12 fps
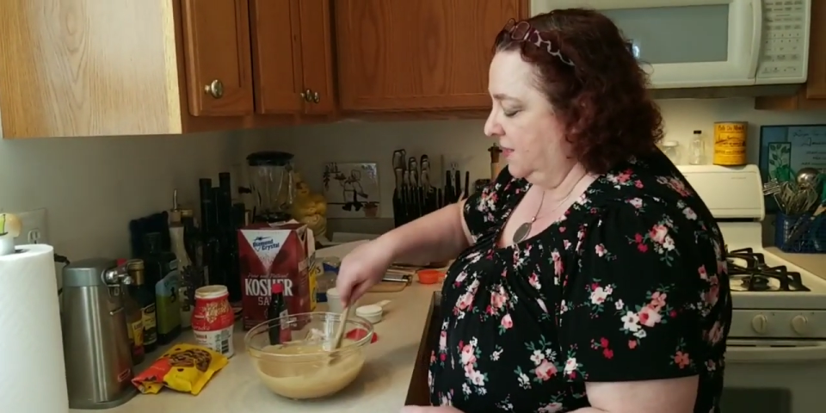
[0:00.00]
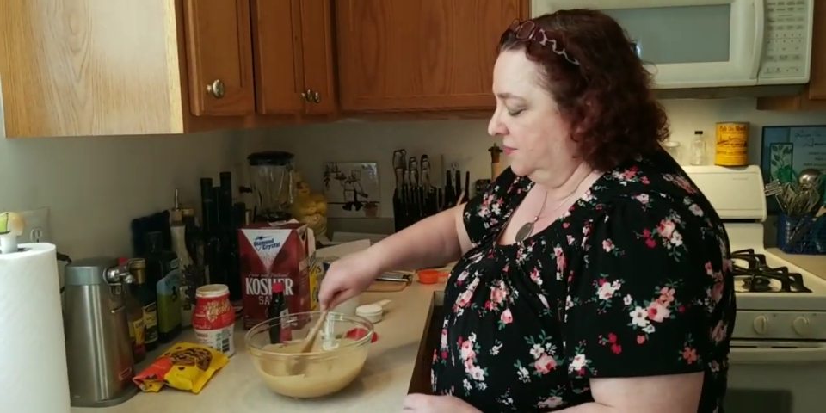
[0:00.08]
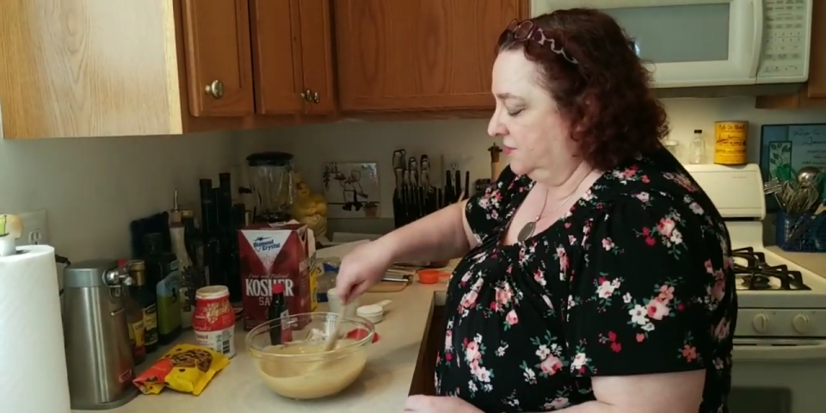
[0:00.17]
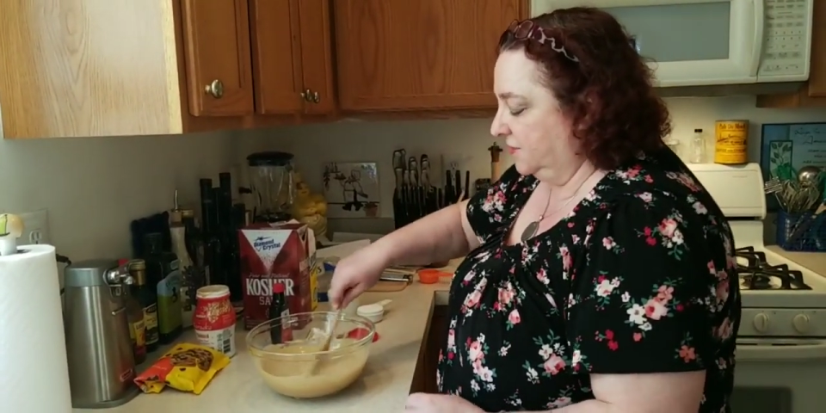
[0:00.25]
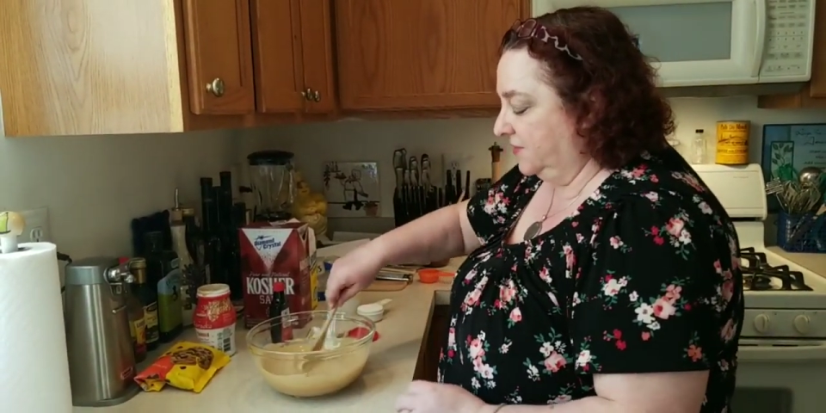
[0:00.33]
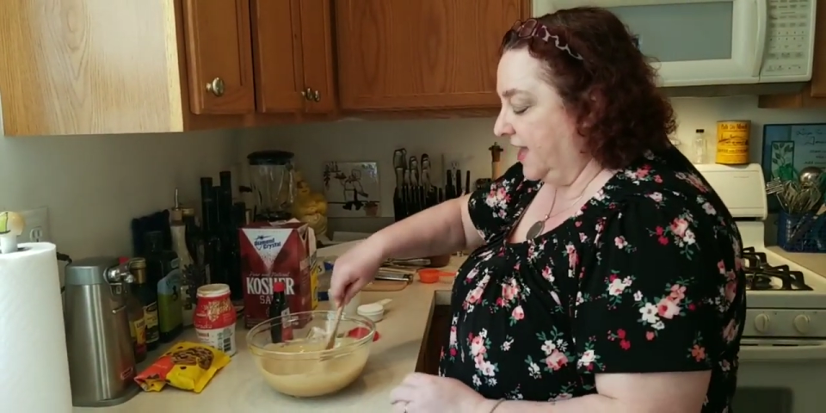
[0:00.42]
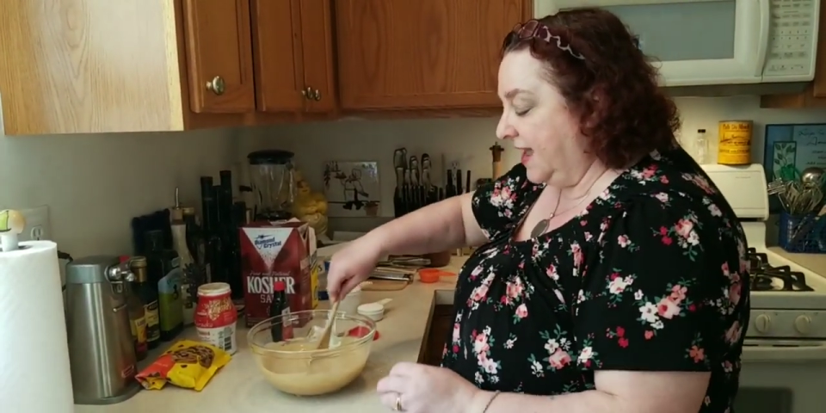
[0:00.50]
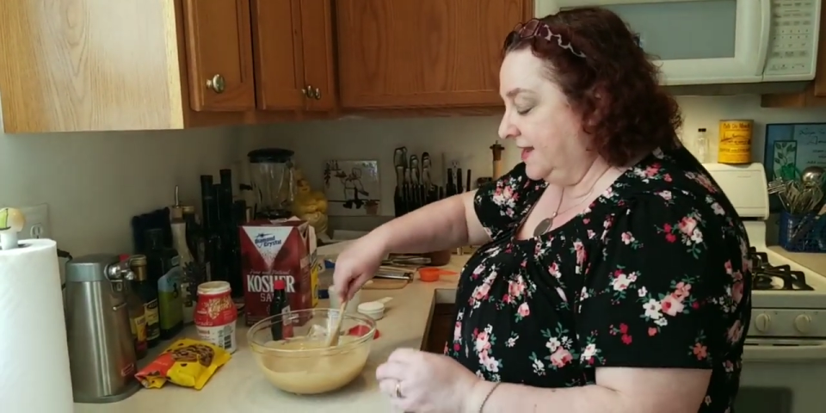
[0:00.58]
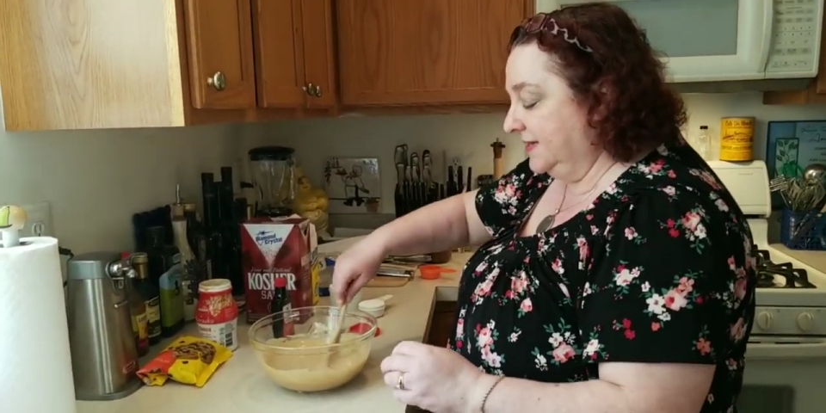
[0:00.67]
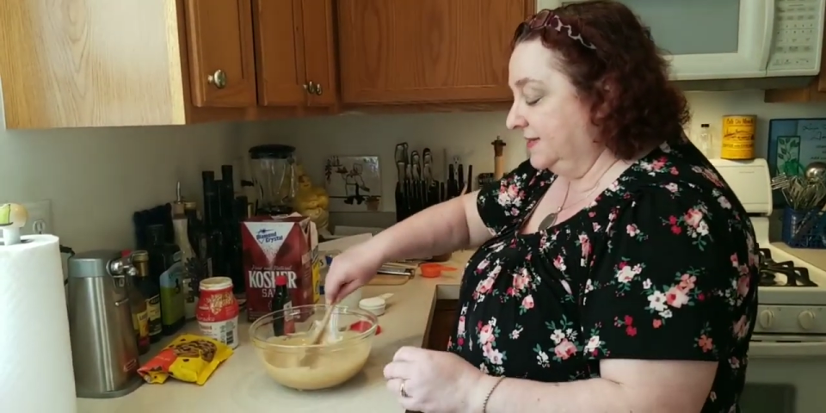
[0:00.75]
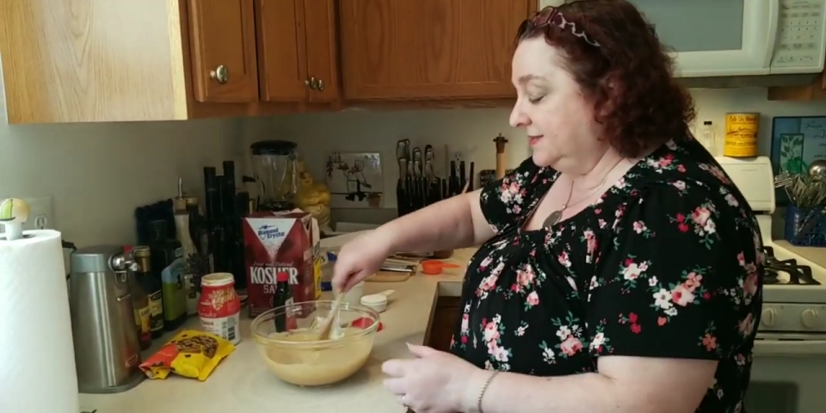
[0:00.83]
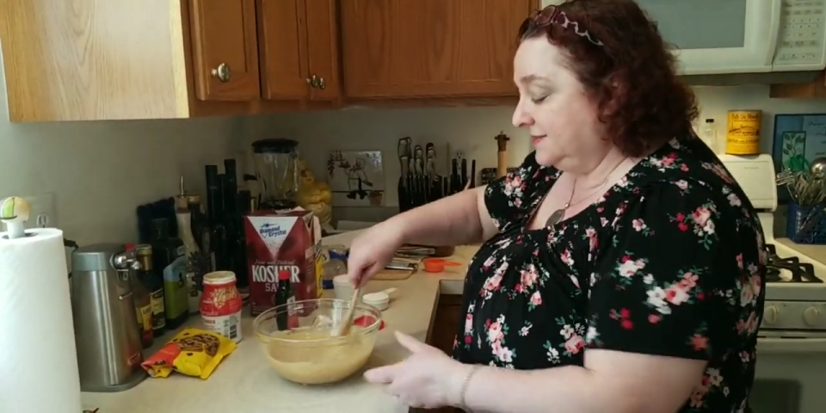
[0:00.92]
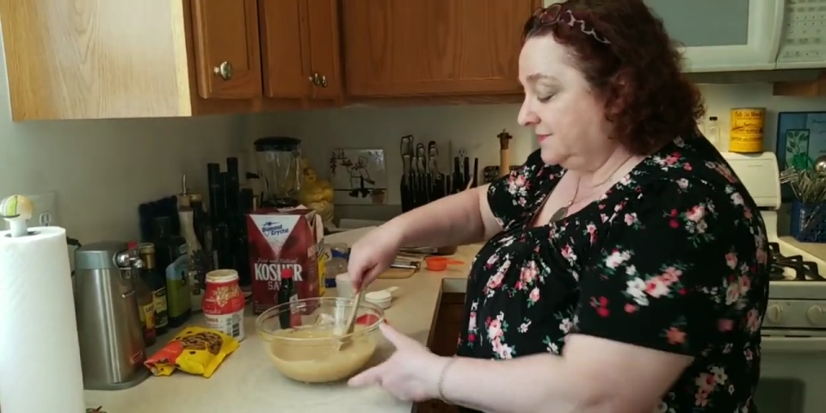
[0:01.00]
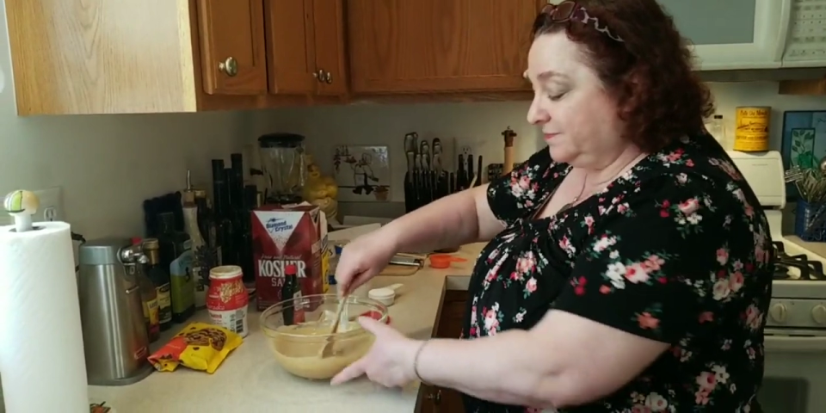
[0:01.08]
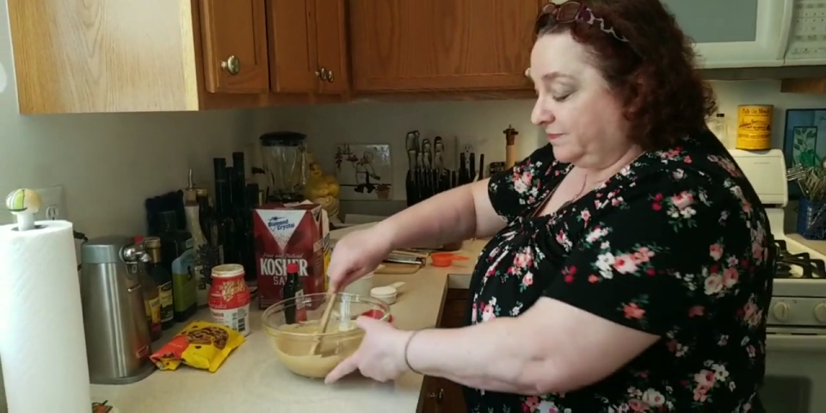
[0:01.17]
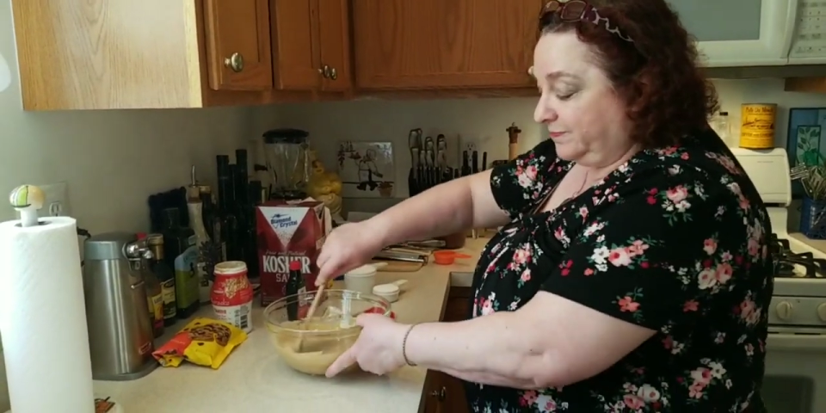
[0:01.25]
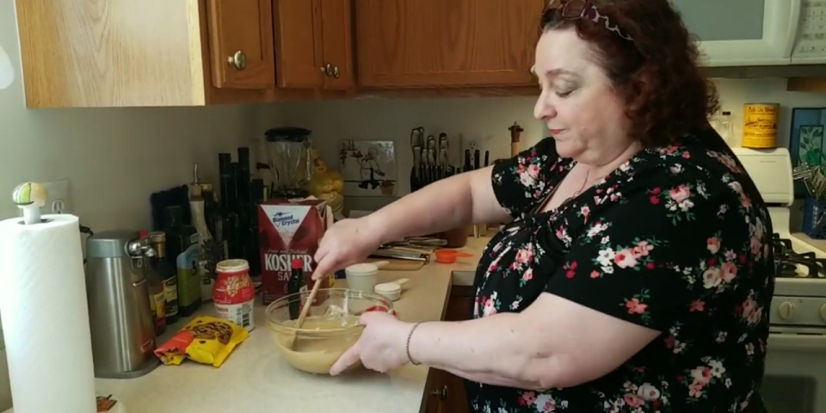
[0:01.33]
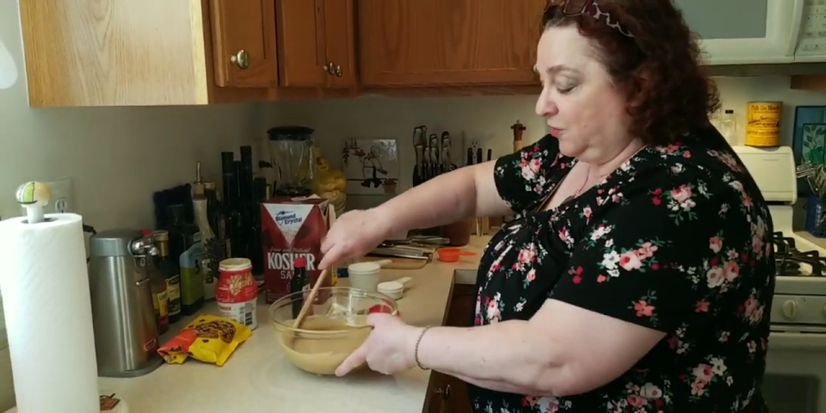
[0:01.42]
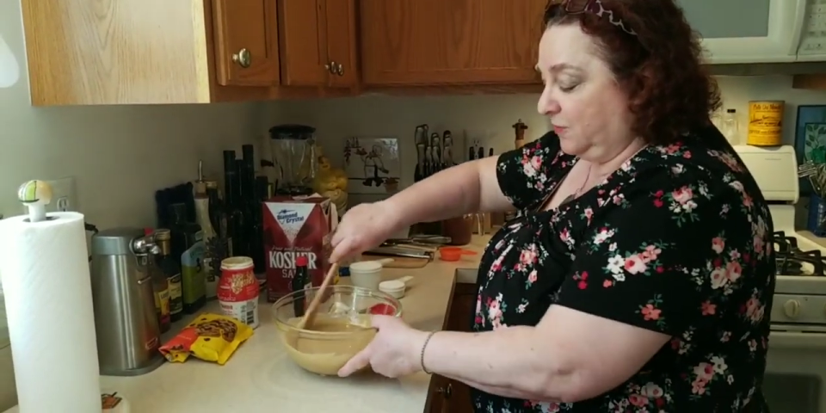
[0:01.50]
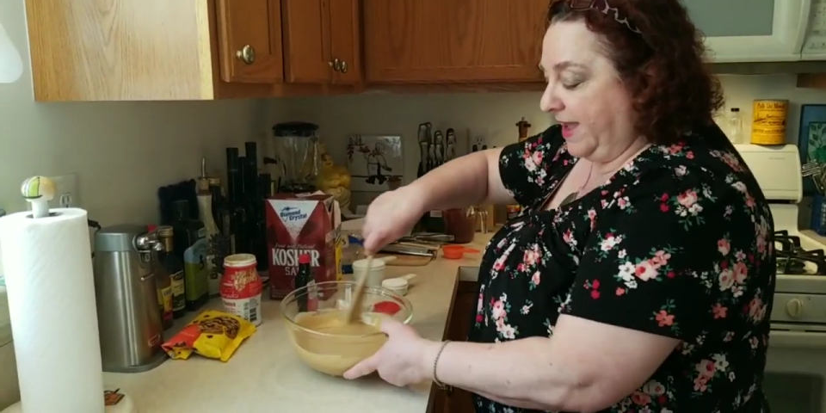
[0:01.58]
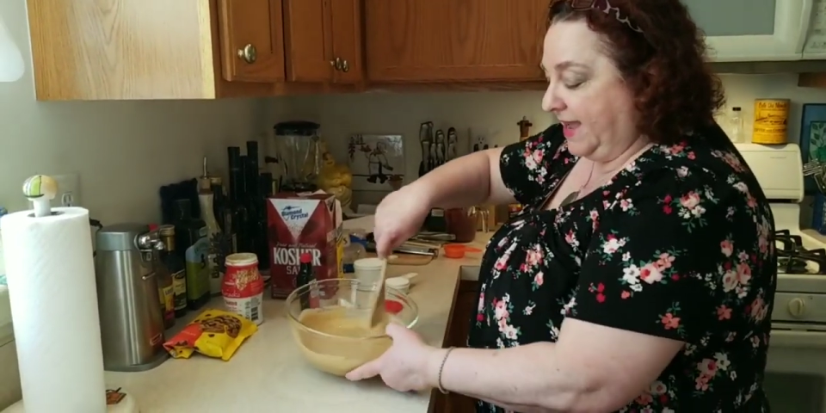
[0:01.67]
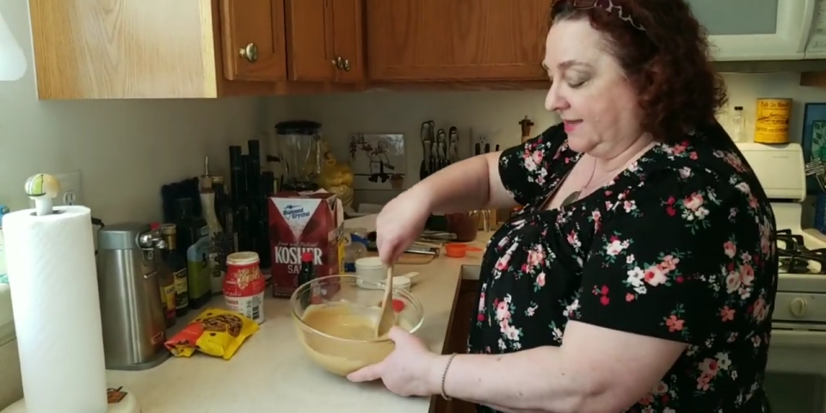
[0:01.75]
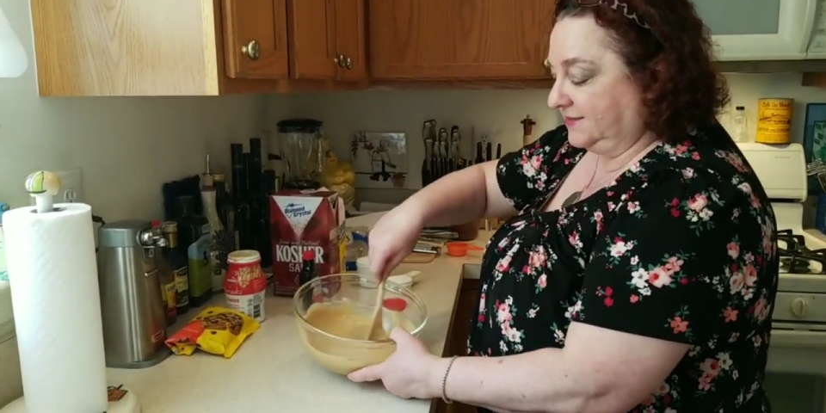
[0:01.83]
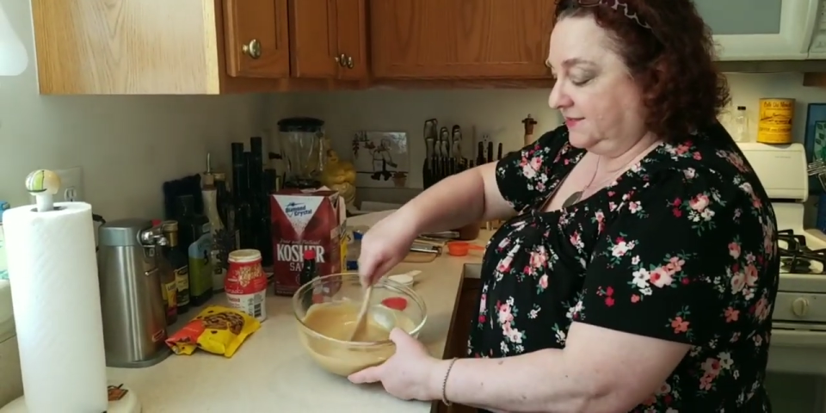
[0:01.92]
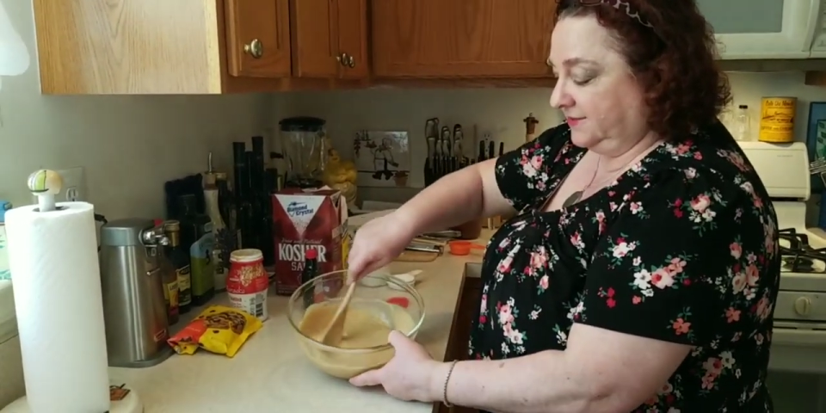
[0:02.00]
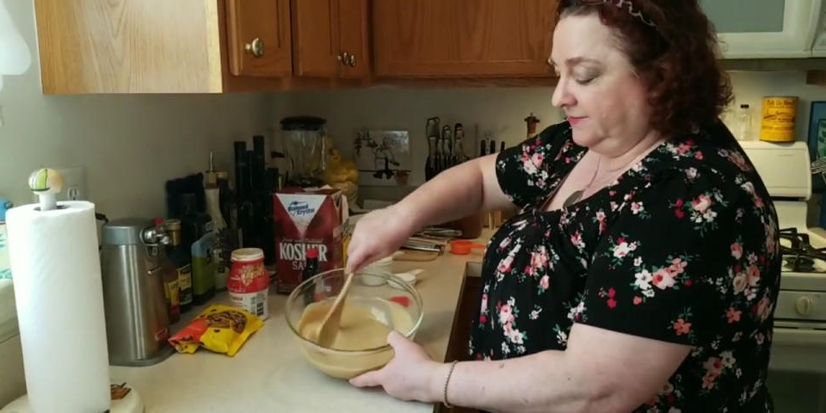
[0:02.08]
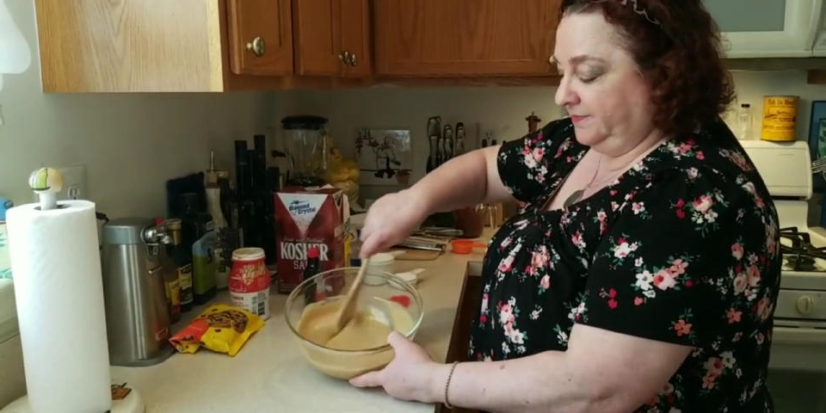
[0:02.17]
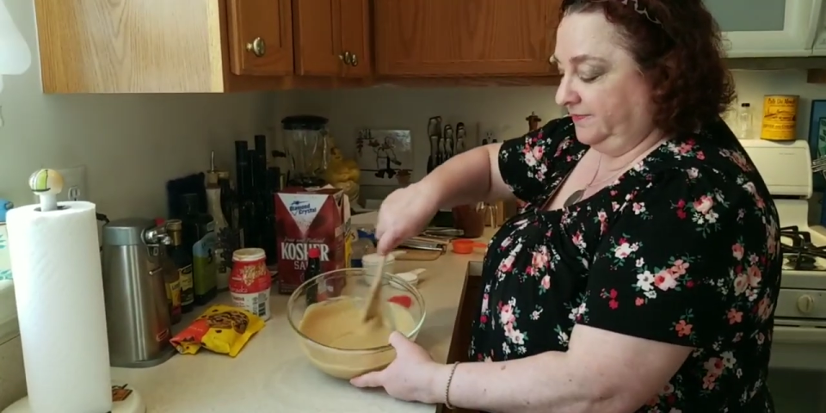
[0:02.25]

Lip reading: So that is your base.